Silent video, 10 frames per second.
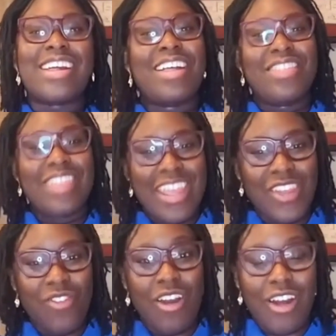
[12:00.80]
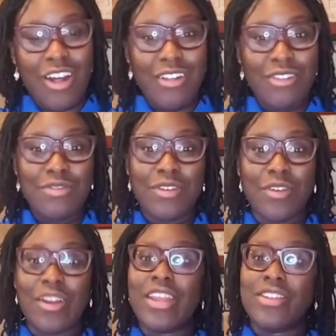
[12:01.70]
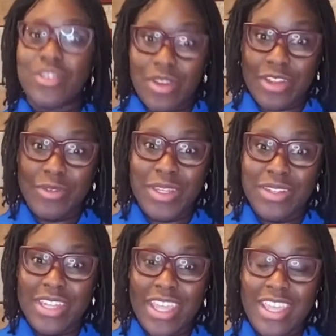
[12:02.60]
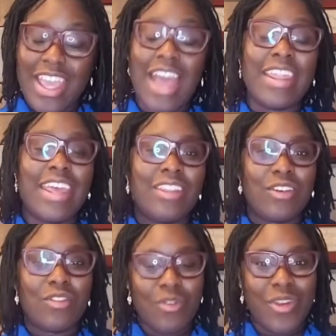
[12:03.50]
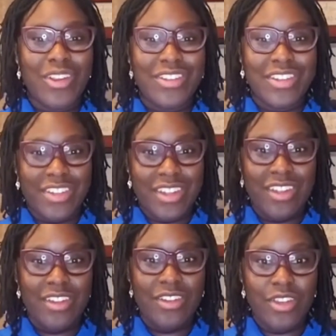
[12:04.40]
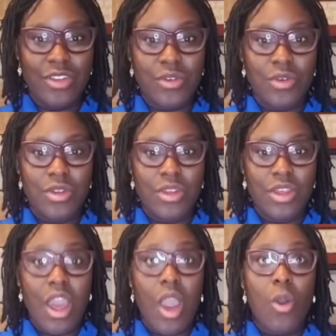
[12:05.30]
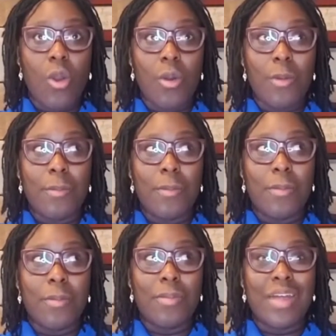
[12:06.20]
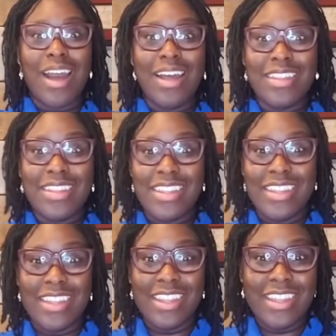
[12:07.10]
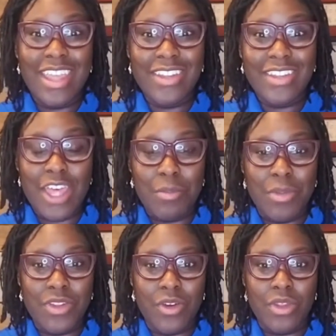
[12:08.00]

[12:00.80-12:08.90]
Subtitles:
thank you all for joining me today, and I look forward to seeing you on the next episode.